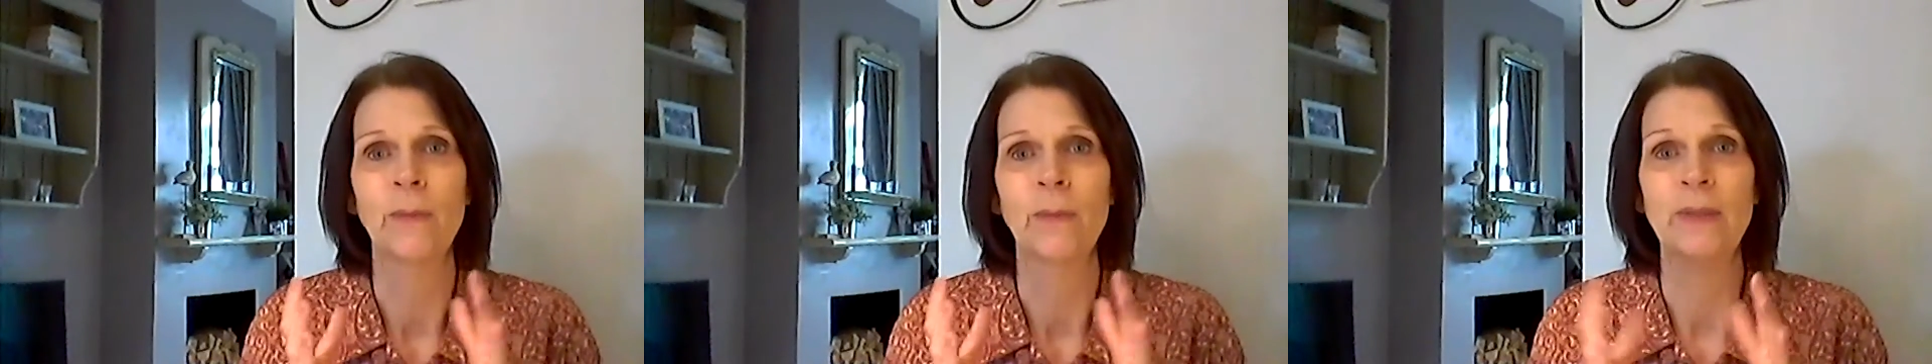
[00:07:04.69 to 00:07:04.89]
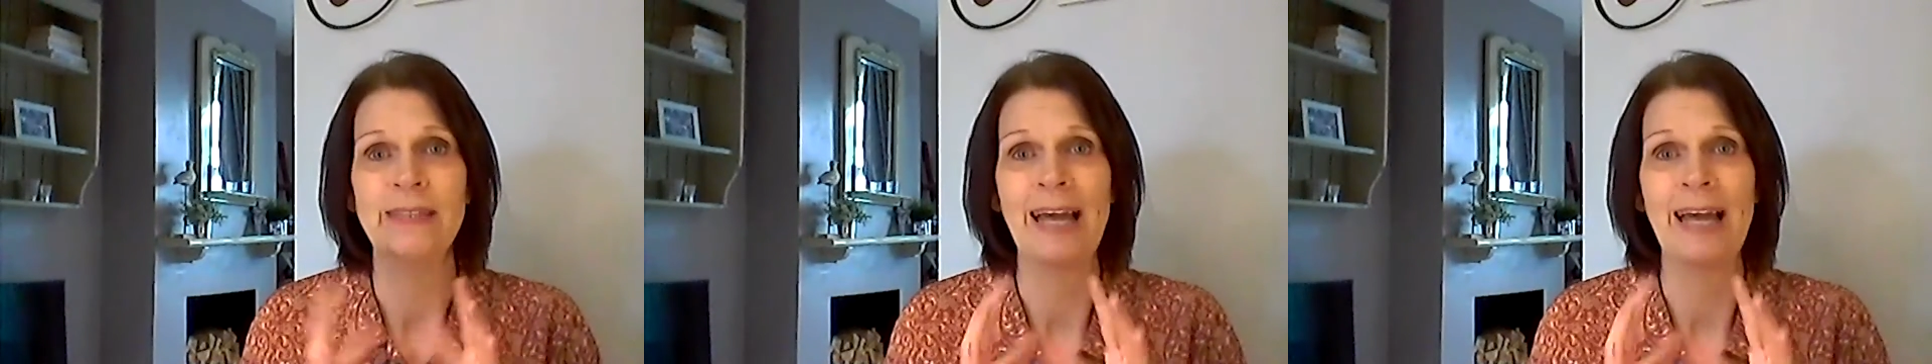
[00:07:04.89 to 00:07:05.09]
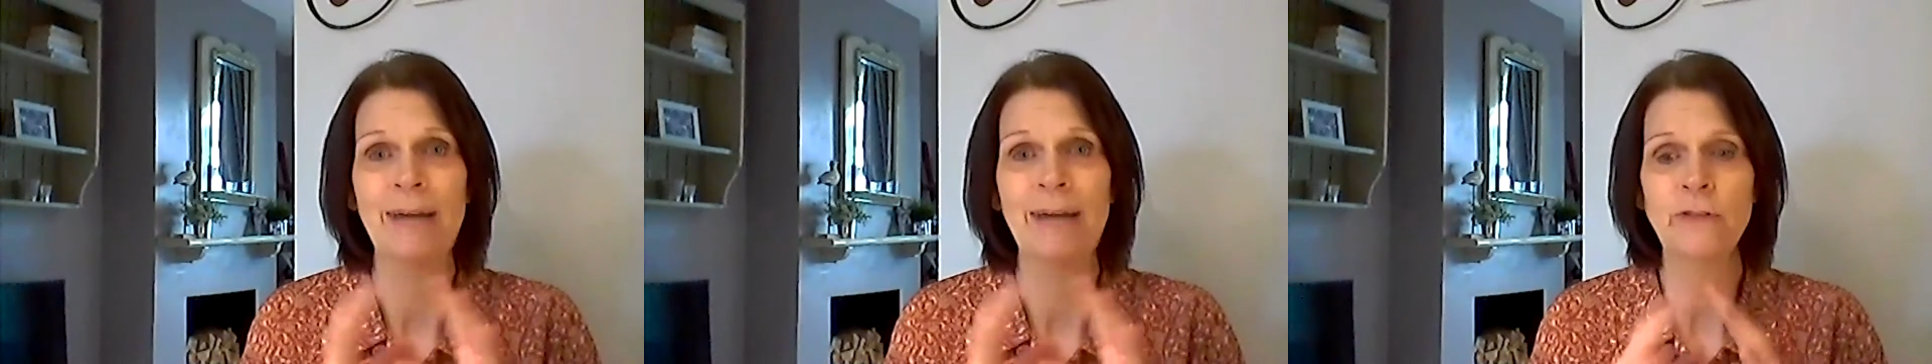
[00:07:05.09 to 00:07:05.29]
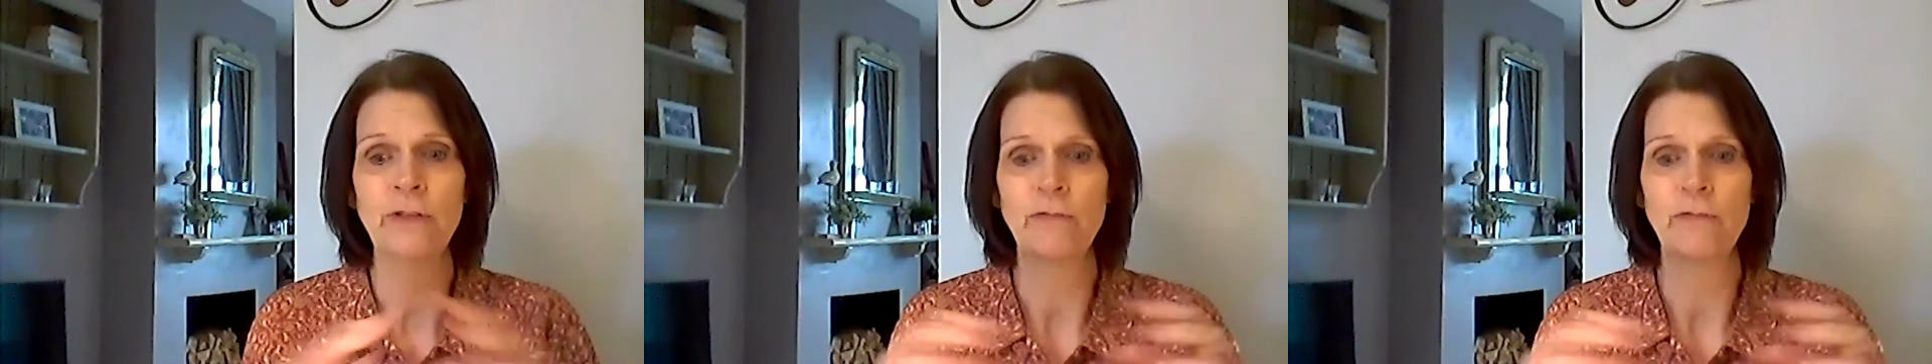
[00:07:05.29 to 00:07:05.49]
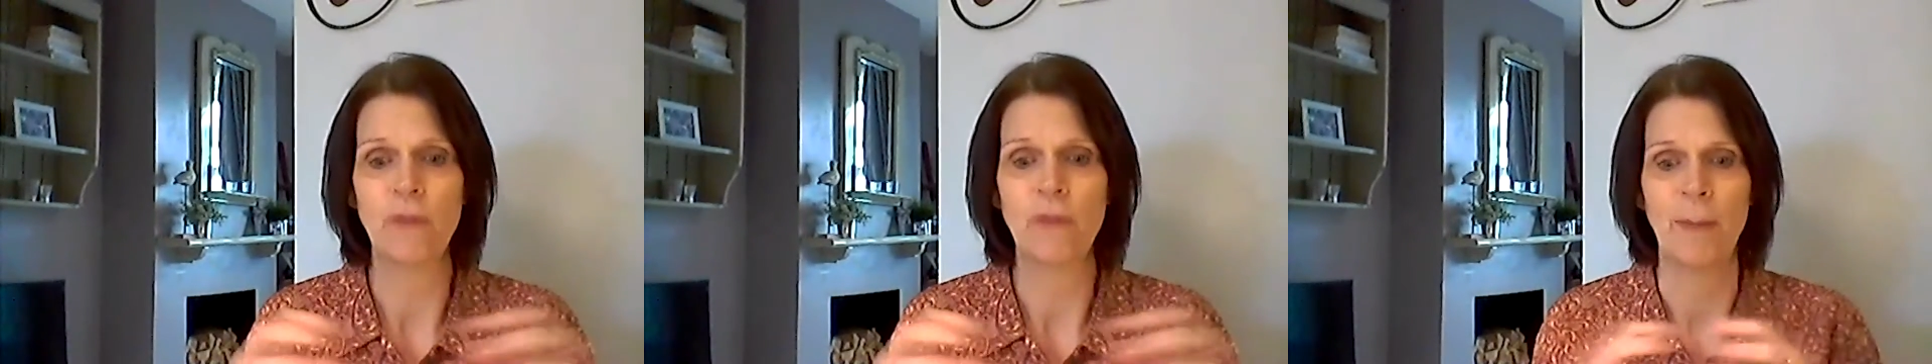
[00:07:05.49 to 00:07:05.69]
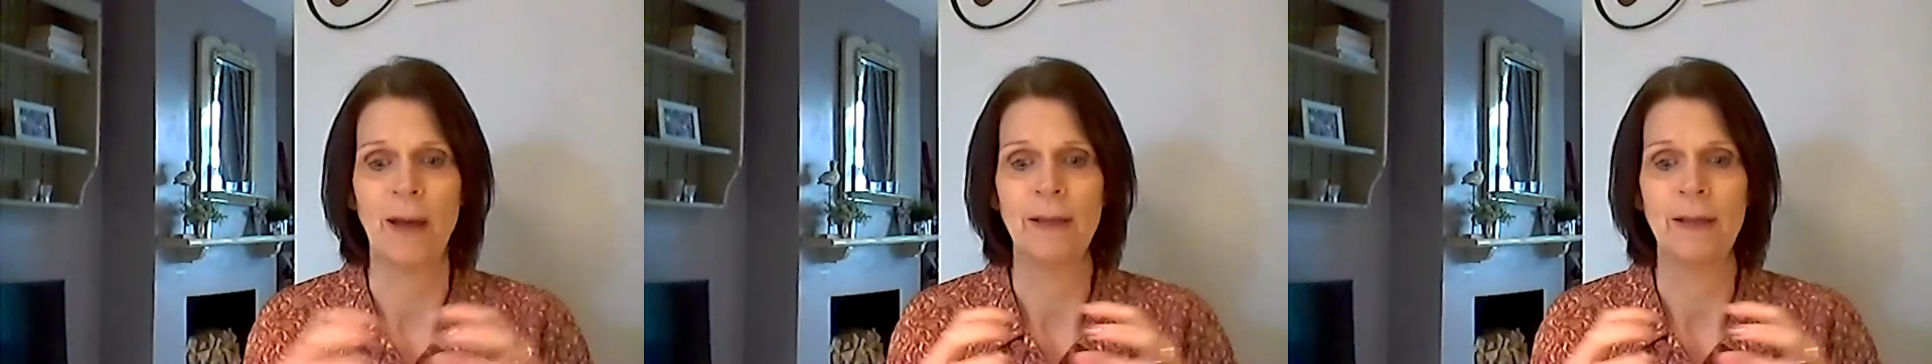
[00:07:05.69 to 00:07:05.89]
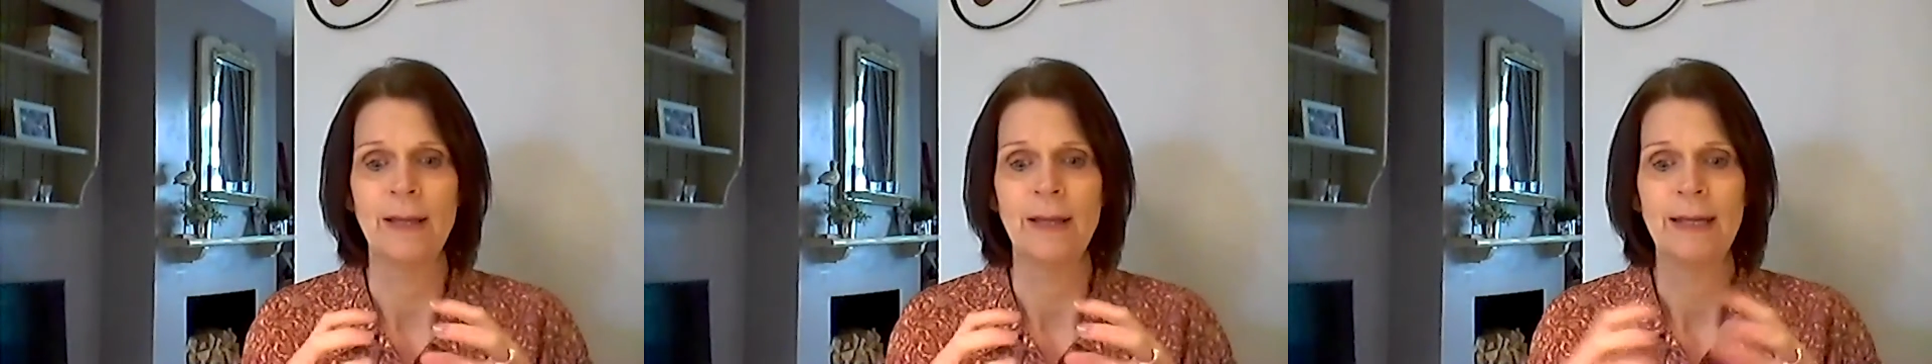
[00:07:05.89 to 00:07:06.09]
was, out of rubber,